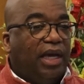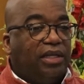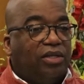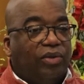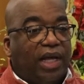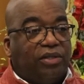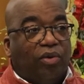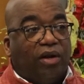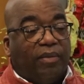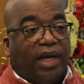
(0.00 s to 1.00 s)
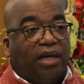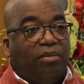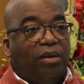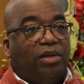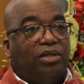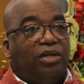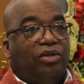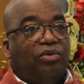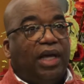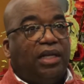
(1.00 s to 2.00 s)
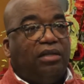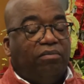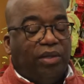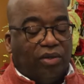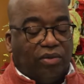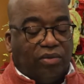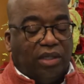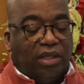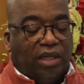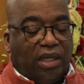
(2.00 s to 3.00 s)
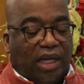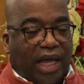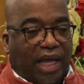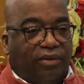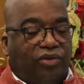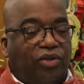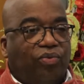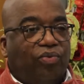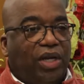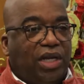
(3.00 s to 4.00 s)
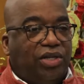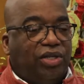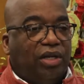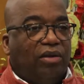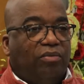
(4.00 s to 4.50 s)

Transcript: And so that's one of my commitments to do that, to build lives, to reach